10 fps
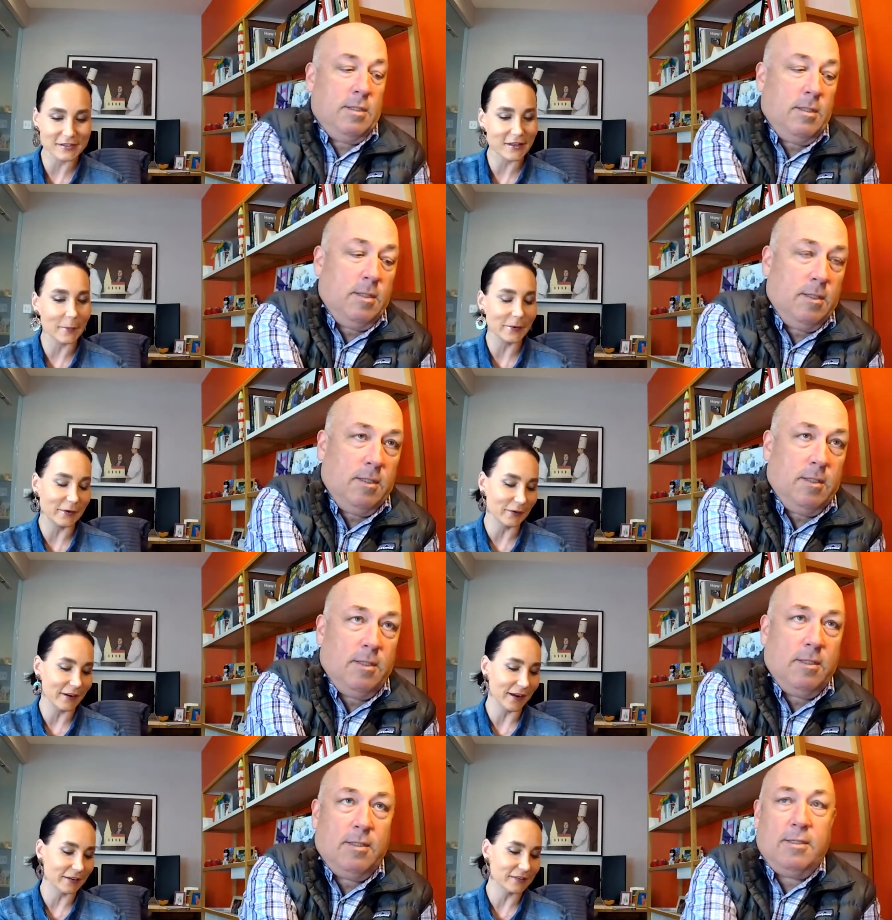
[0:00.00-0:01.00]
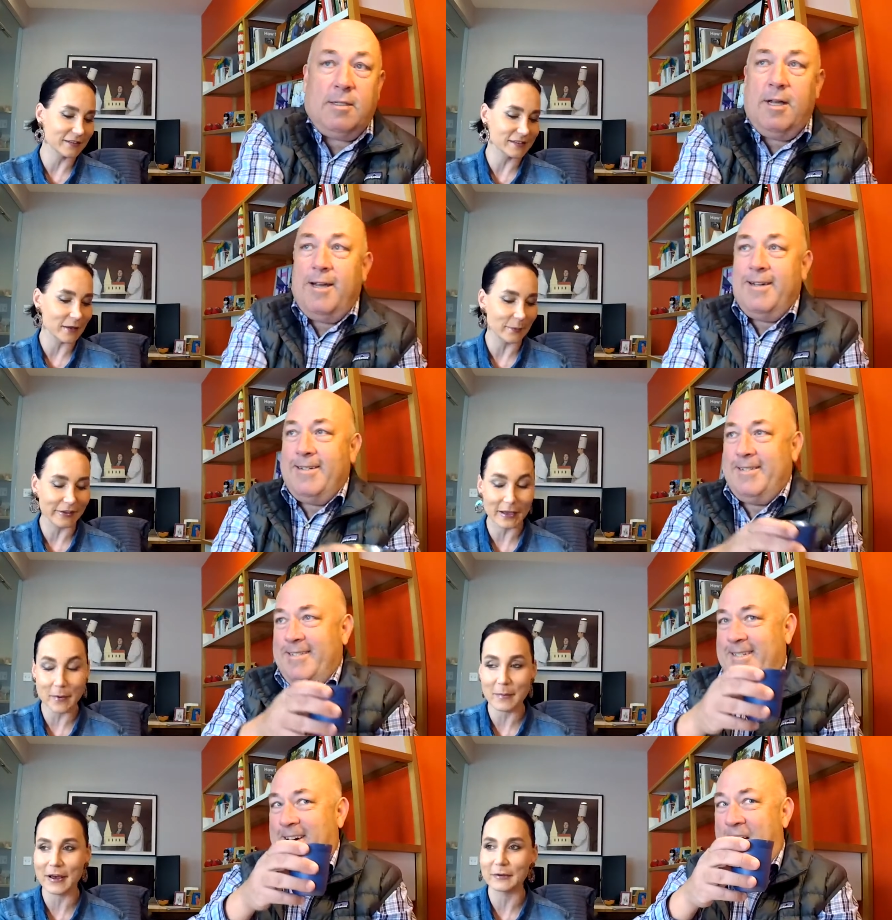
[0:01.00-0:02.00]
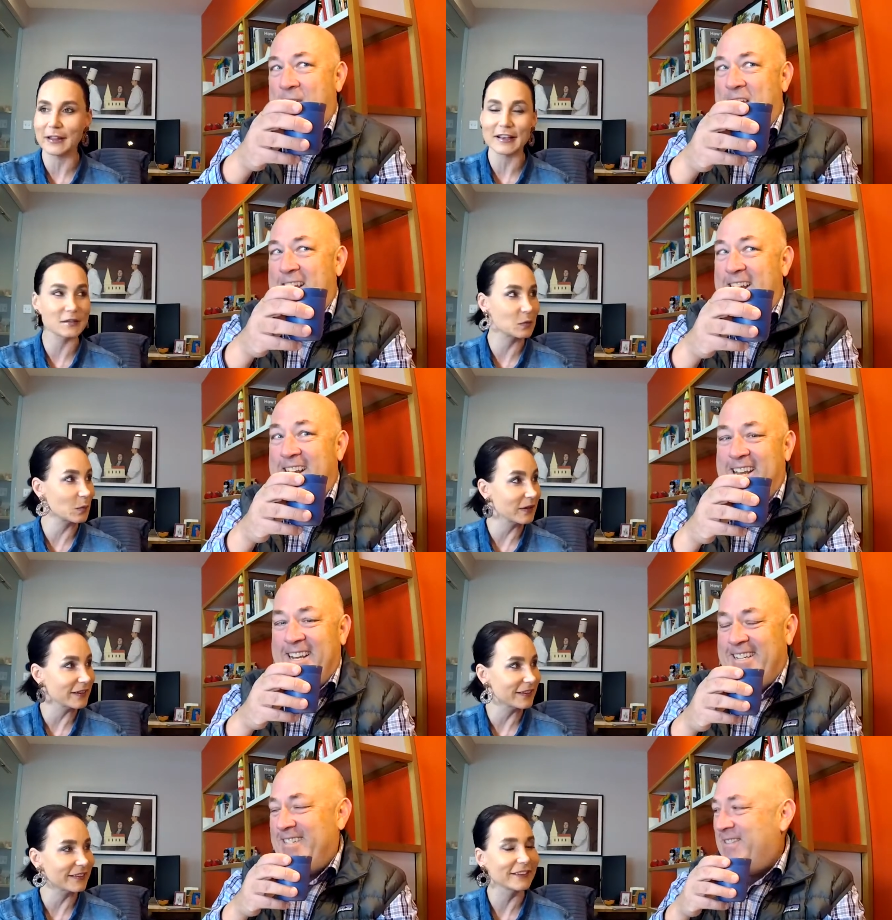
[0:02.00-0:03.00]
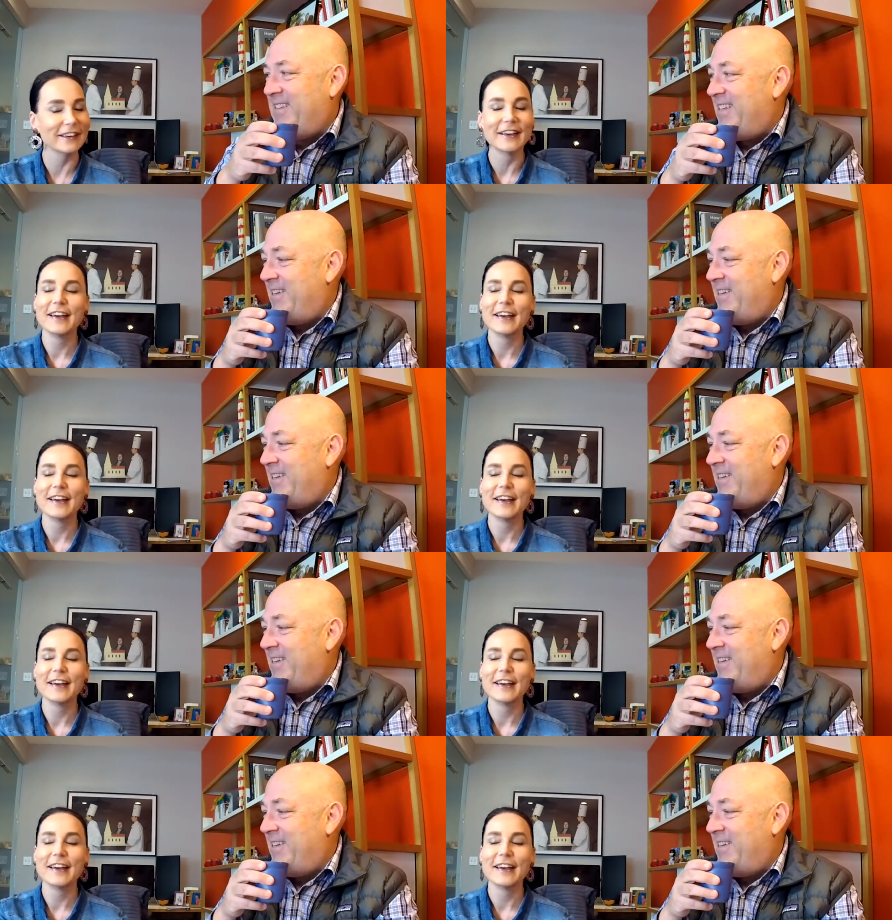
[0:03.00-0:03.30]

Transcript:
Speaker 1: this topic, or I, this topic came about last week,